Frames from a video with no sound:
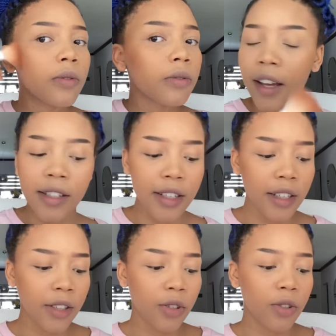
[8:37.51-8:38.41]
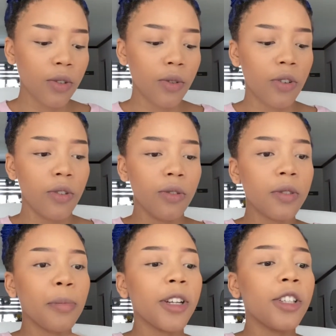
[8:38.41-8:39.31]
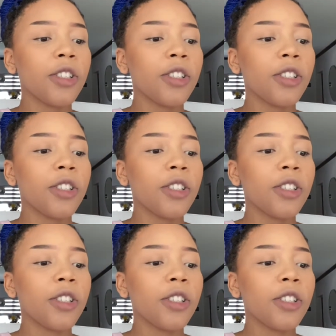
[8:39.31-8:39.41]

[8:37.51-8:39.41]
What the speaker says: Andy is so cute, but he's